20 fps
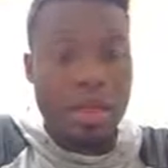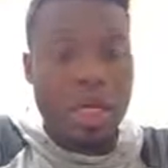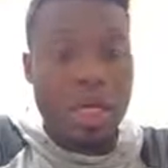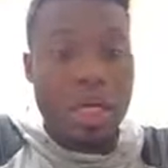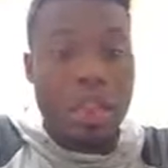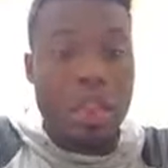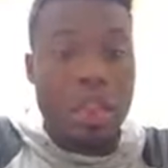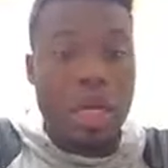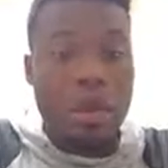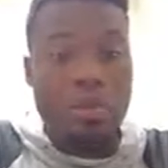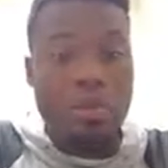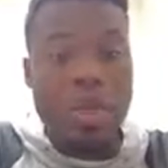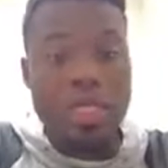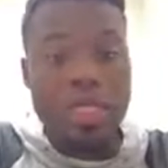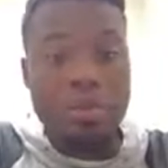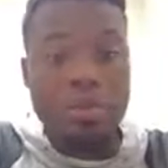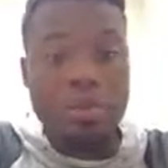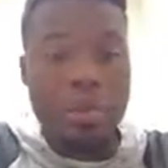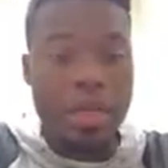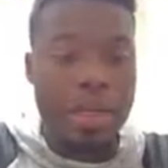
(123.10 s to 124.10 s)
so I want
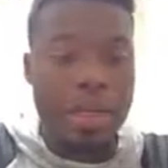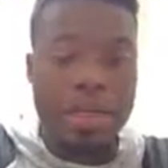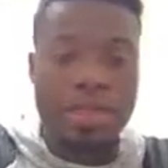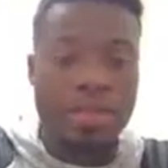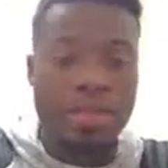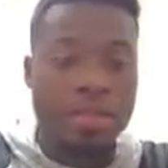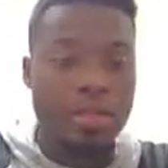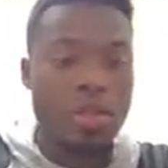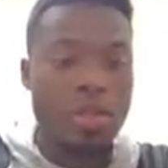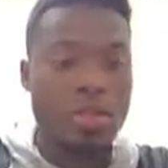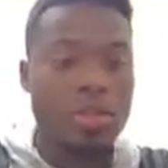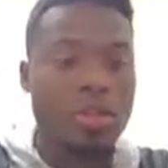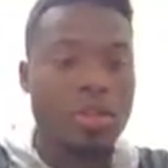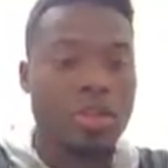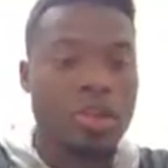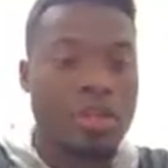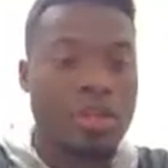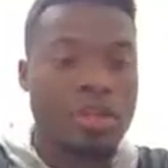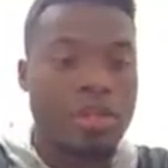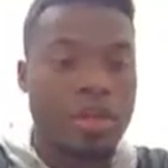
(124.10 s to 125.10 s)
to place,
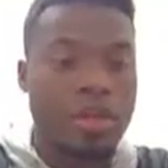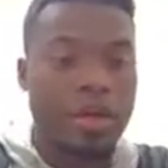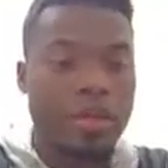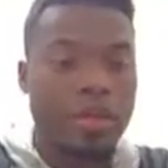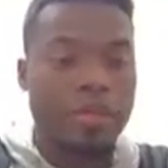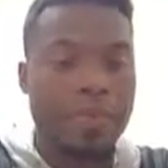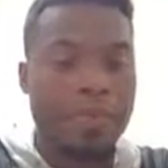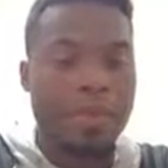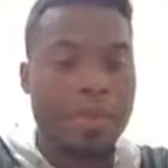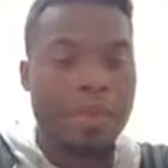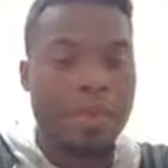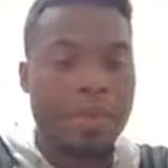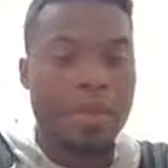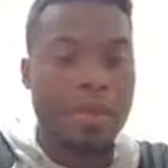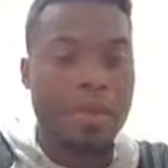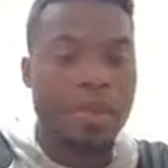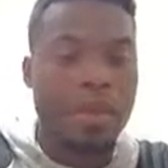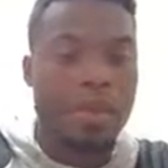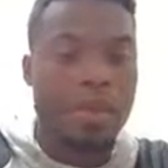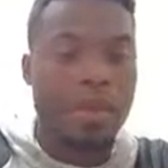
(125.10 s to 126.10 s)
so let's say,
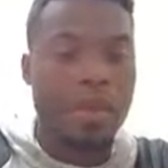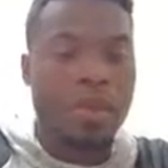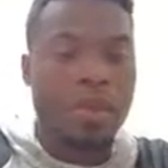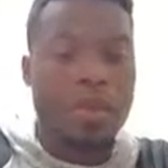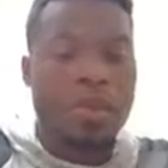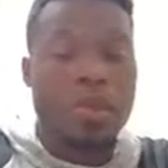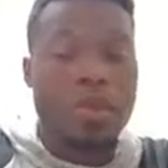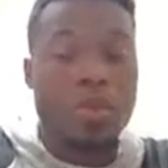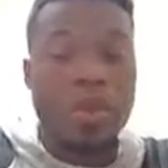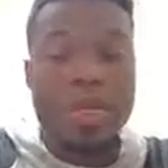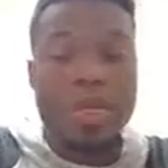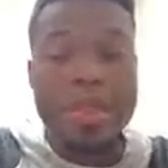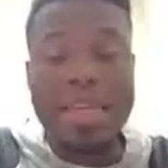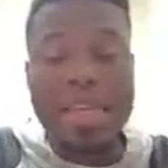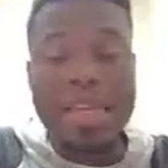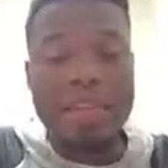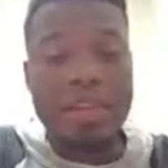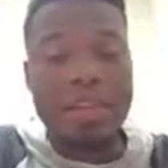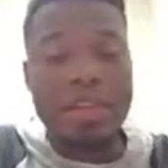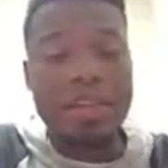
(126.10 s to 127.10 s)
so we can
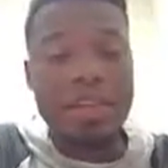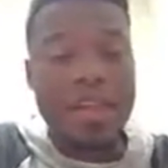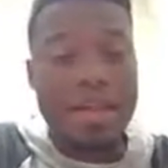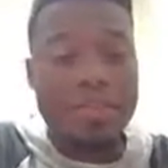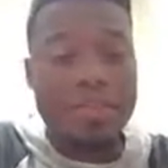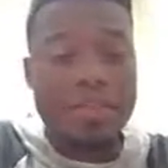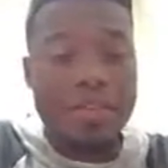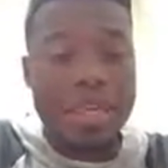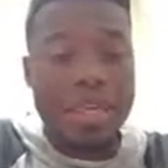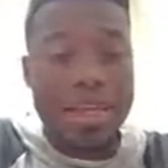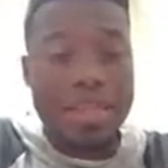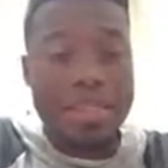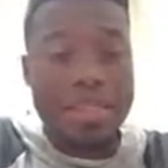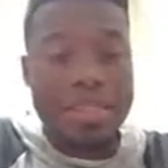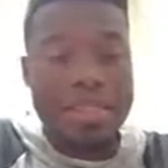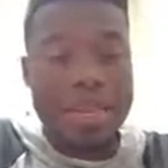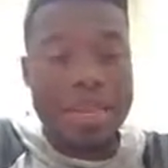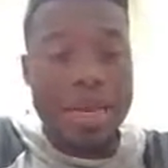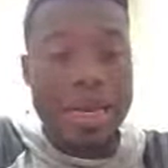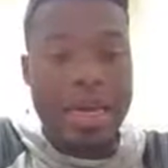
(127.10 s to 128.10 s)
think of the left-hand
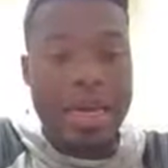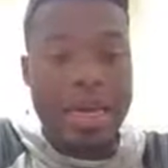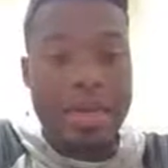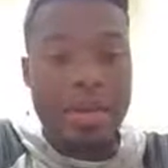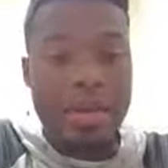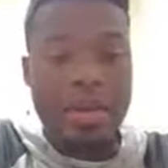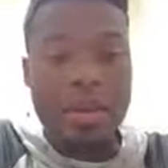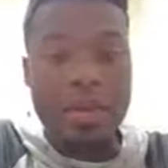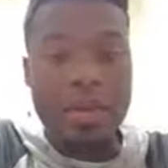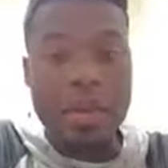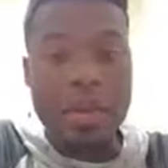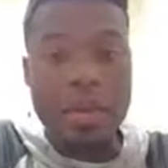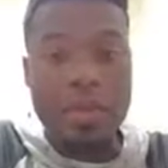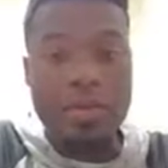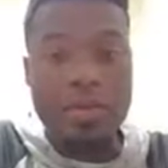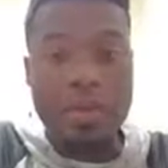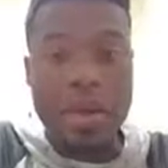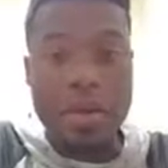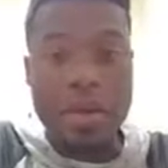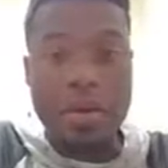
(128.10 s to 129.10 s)
side
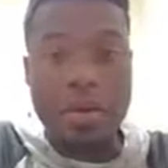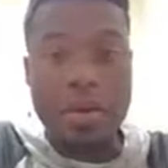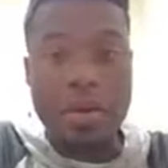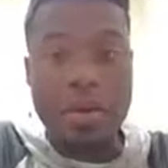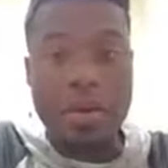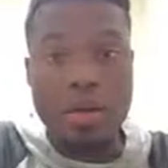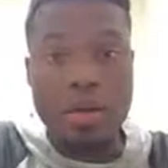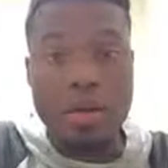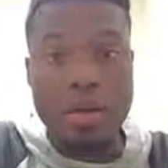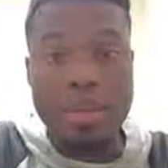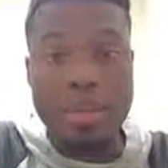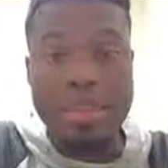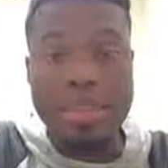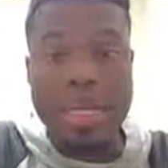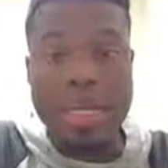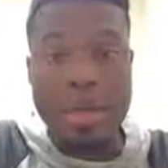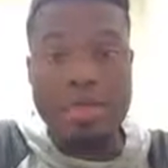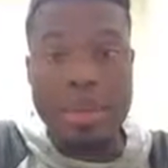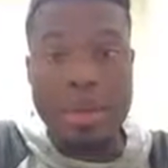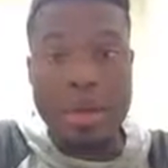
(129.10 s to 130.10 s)
of our
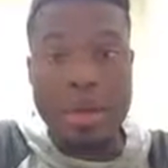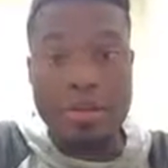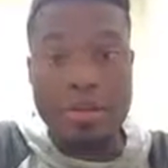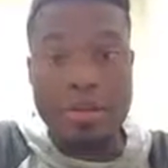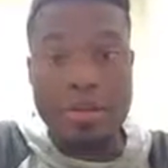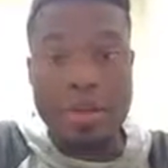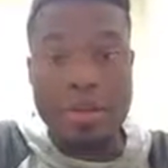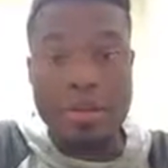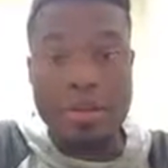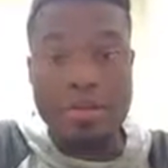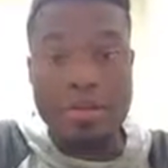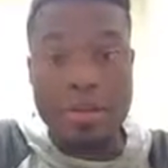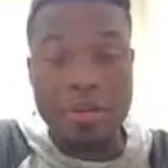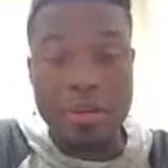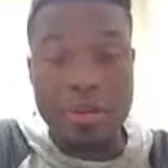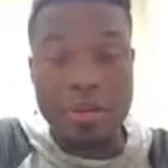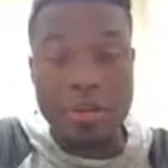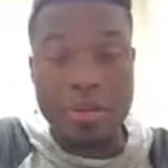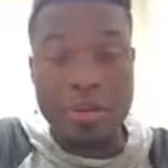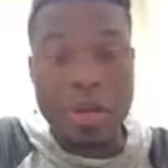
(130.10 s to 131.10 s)
assignment operator
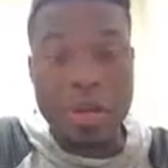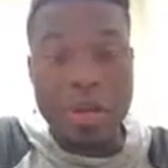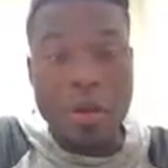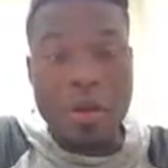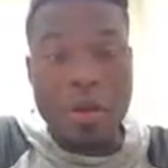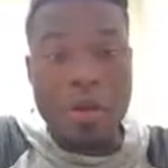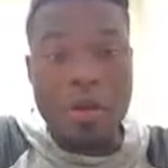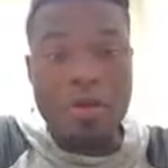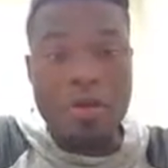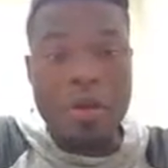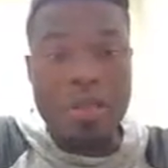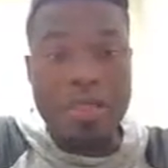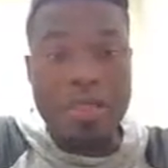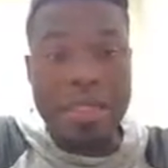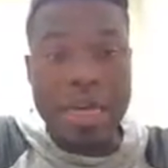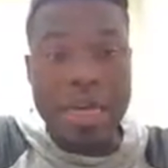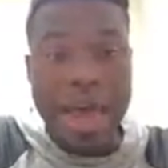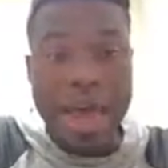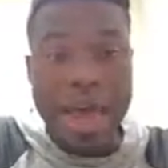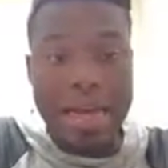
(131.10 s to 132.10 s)
first. We want
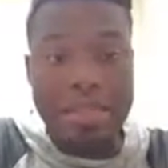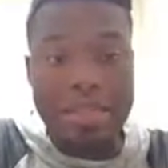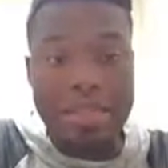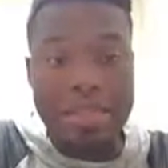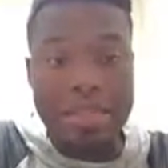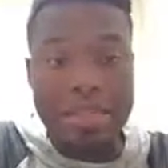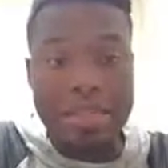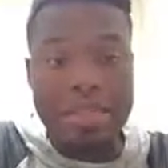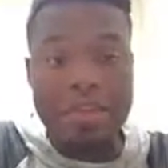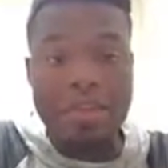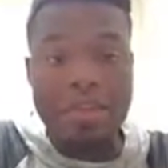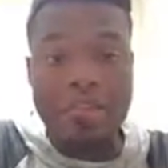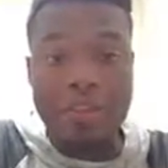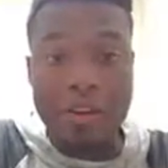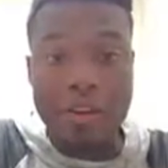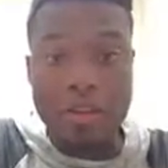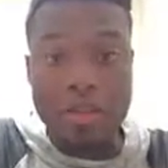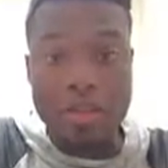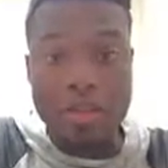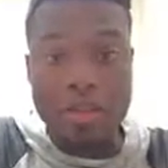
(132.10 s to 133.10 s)
to access the
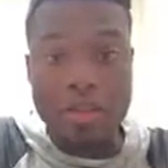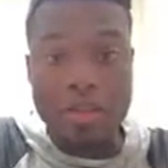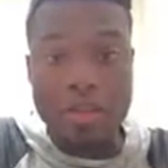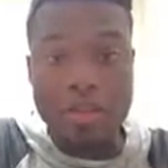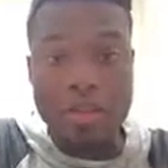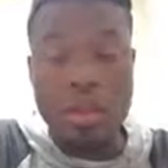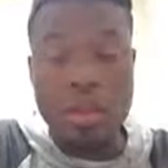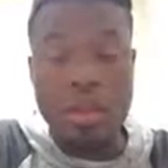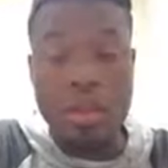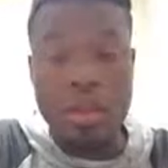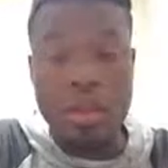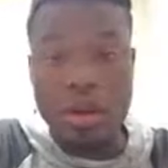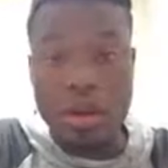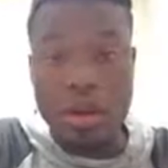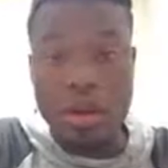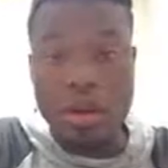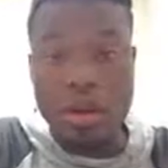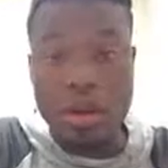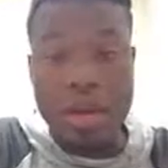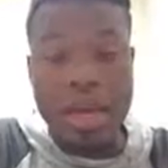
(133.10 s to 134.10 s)
first, the
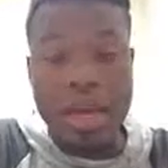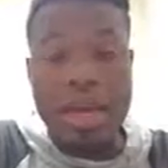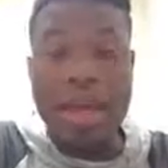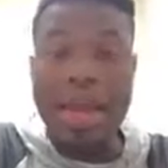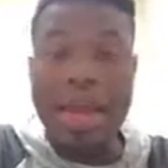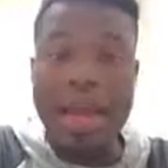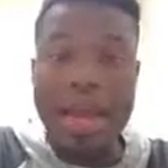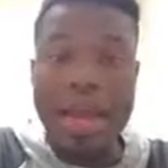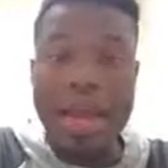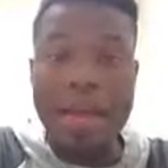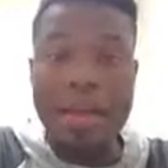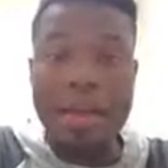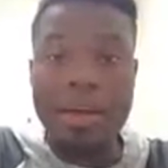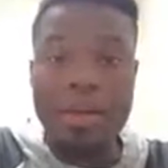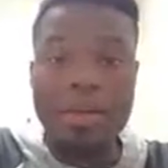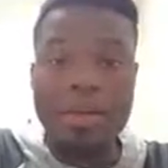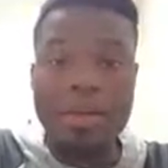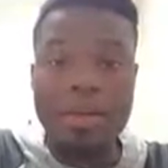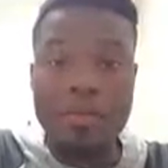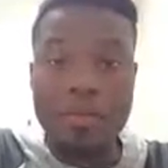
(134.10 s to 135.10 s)
third, and
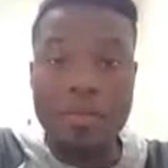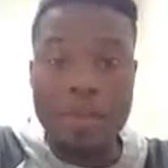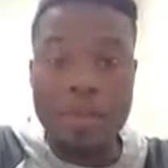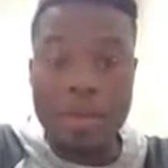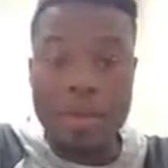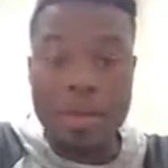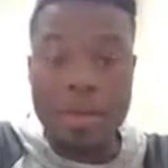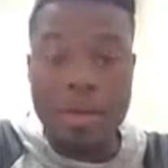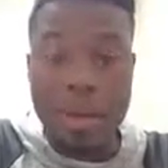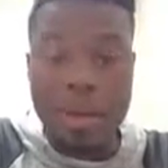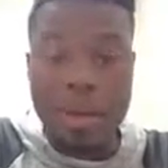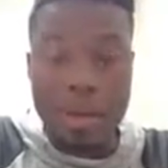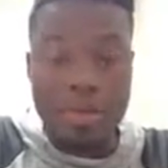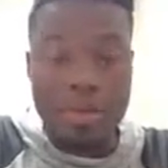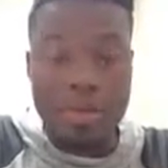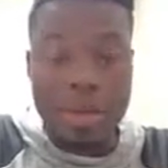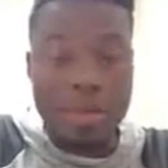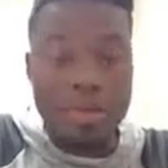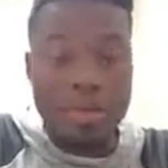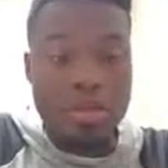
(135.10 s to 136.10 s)
the fourth
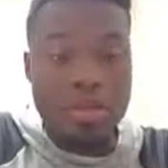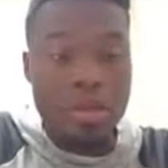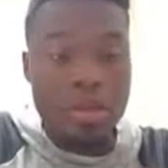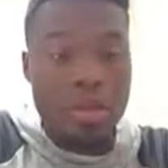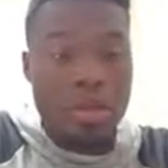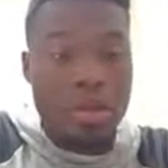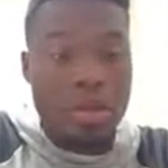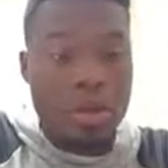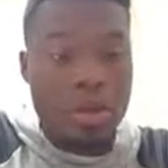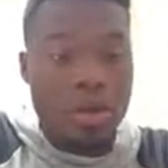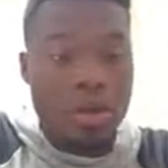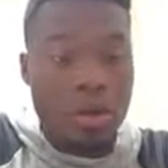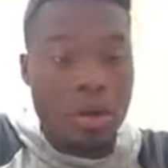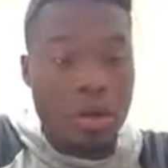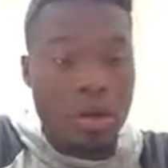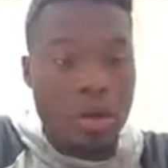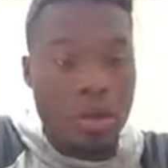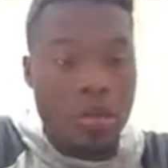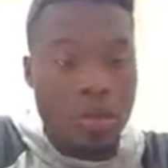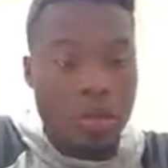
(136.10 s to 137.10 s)
elements.
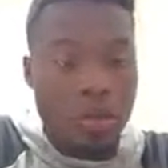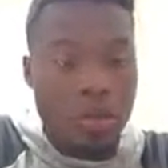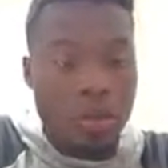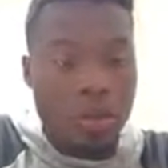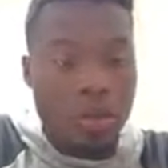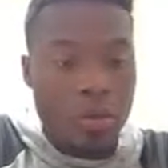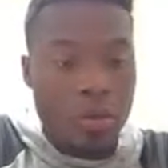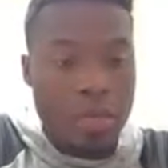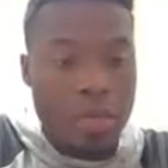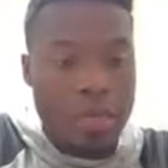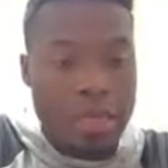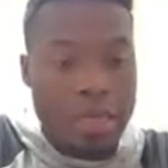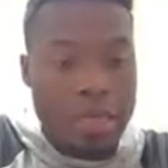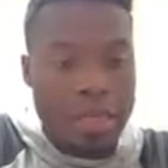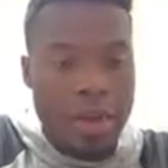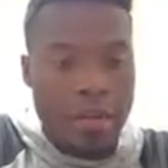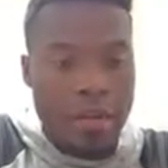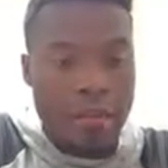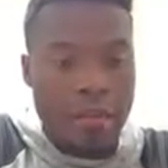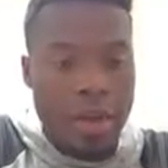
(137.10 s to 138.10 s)
So we can
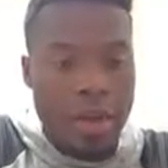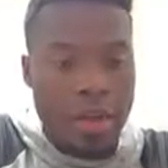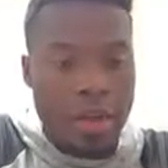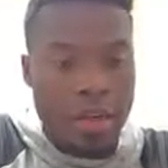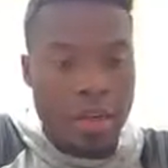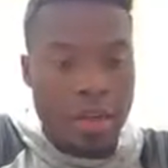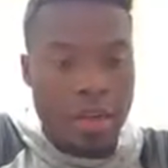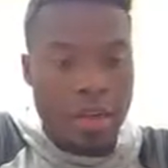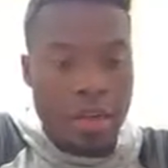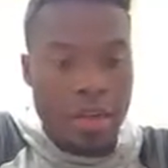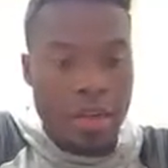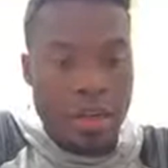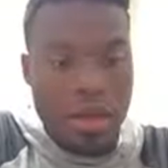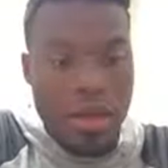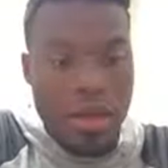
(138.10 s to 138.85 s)
say our vector,